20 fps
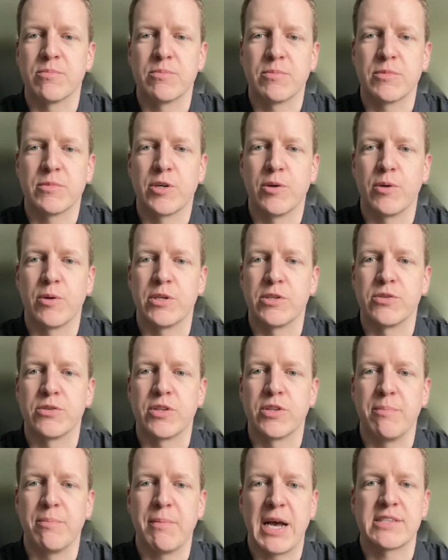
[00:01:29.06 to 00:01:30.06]
go into
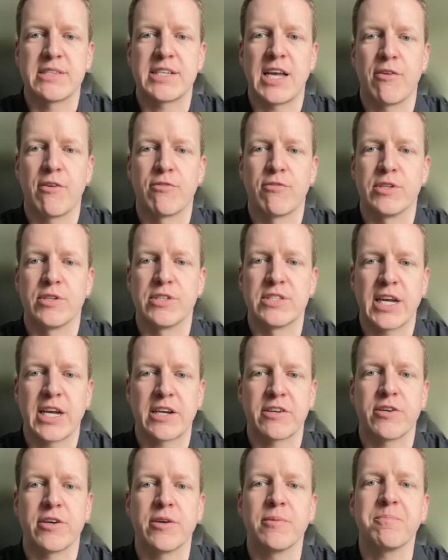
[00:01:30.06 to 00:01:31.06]
the mass affluent
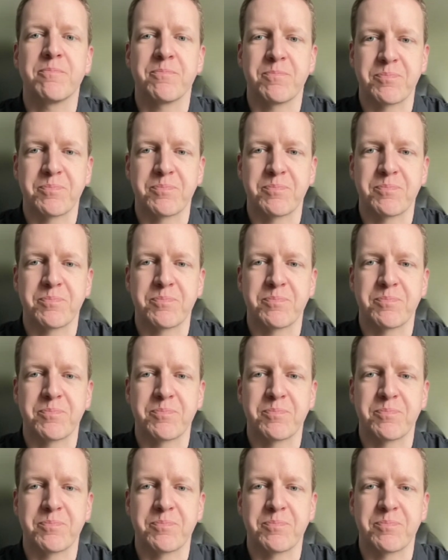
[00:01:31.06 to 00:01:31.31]
sector.